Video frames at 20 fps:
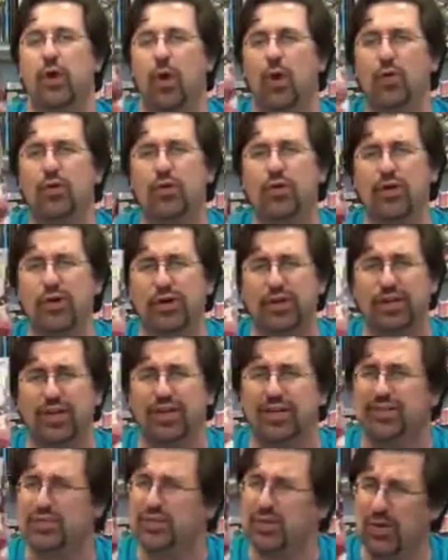good,
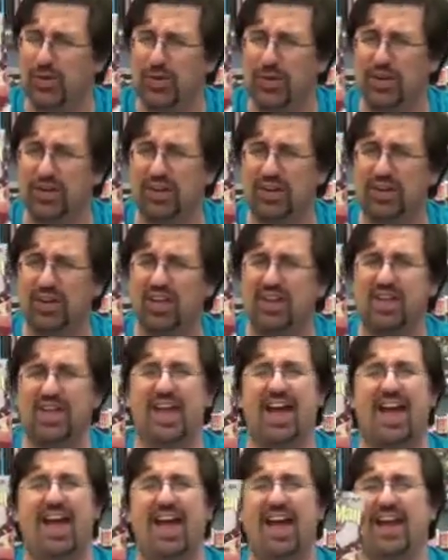so good.
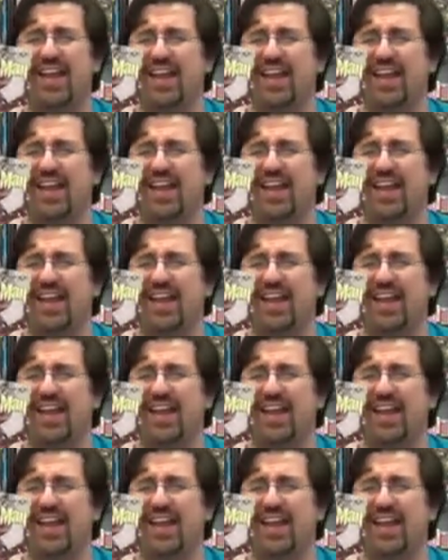I